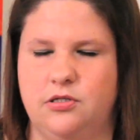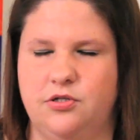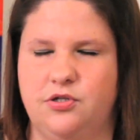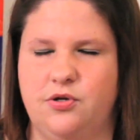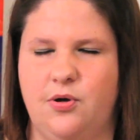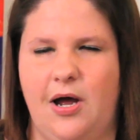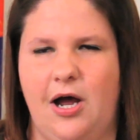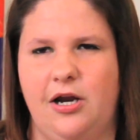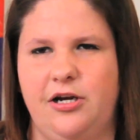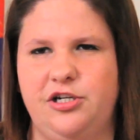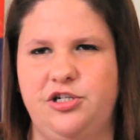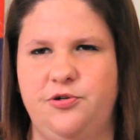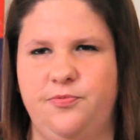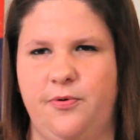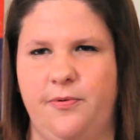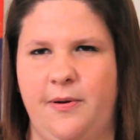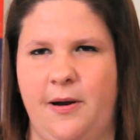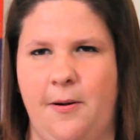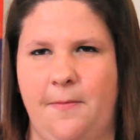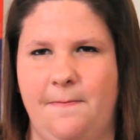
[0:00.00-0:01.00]
So how did you
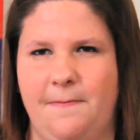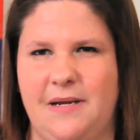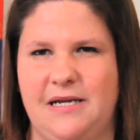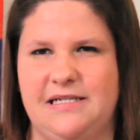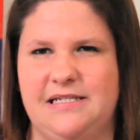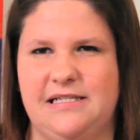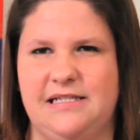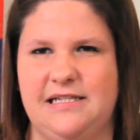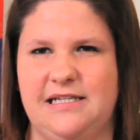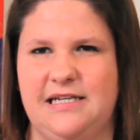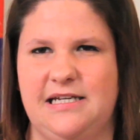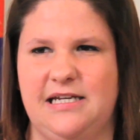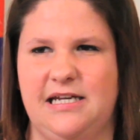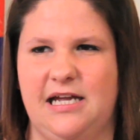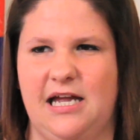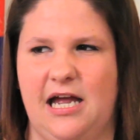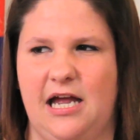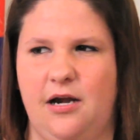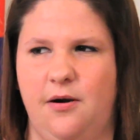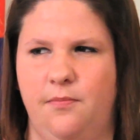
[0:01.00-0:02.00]
prepare
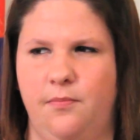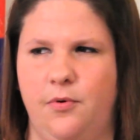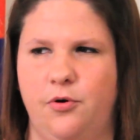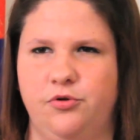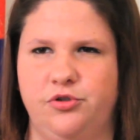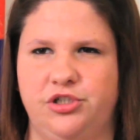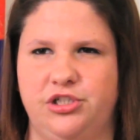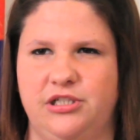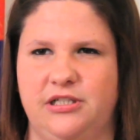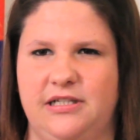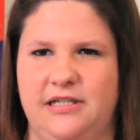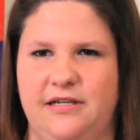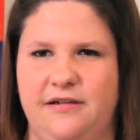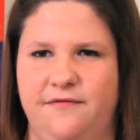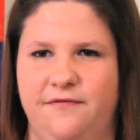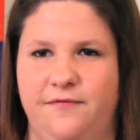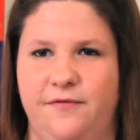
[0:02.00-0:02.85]
mentally and emotionally